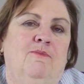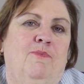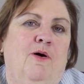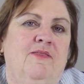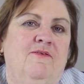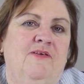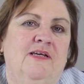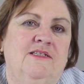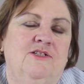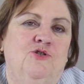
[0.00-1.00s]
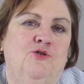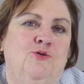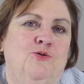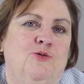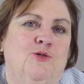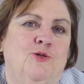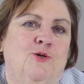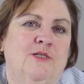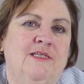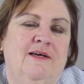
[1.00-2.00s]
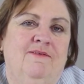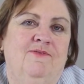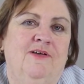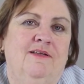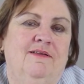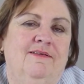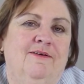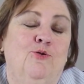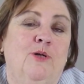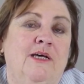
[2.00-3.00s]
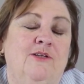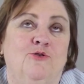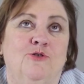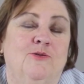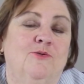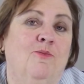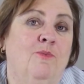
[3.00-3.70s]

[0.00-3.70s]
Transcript: buy the fancy shoes, the nice outfit, good hairdos, not